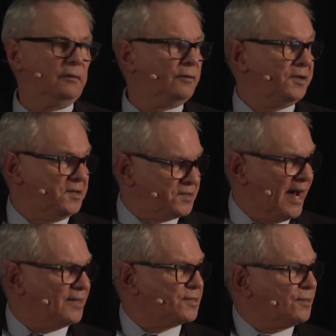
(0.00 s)
the
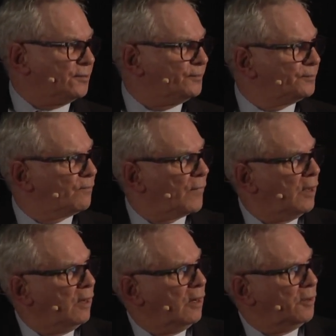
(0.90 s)
disaster.
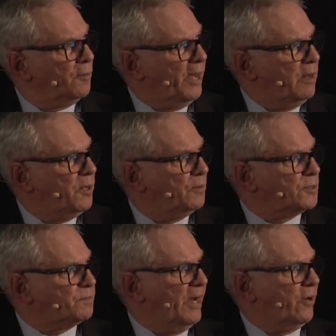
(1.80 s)
The baby was
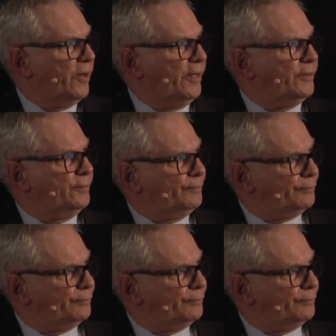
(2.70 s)
buried,